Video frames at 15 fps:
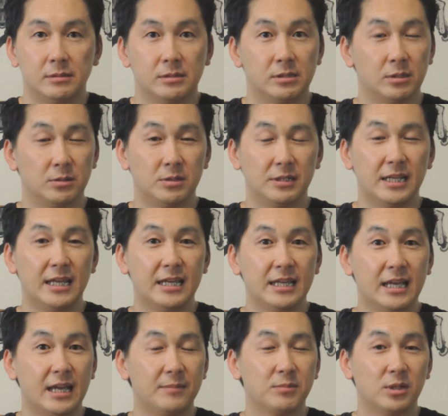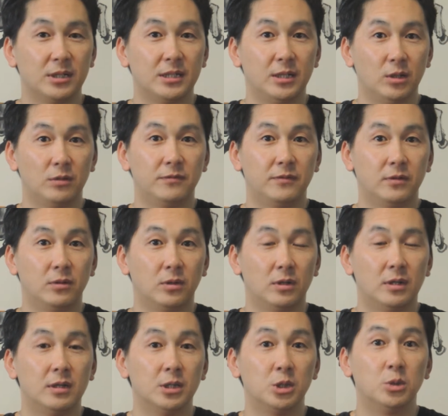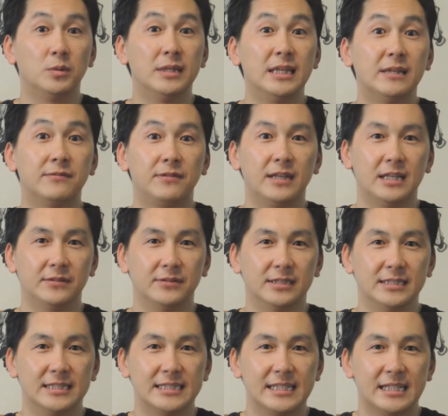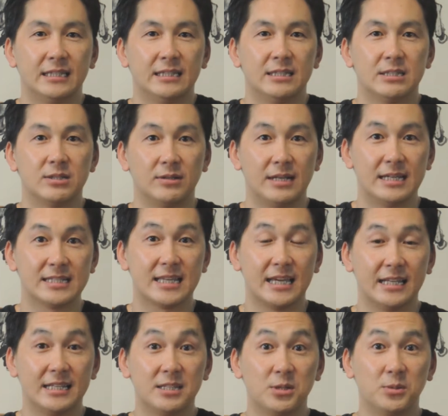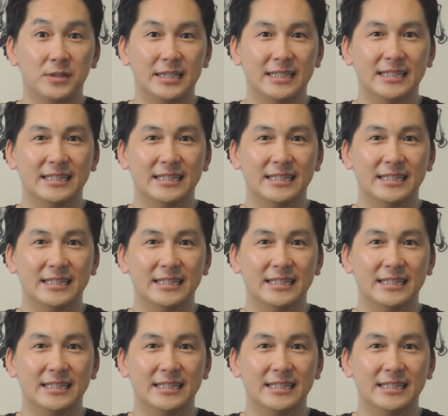So today I'm gonna look for unique flavors. So let's get into it.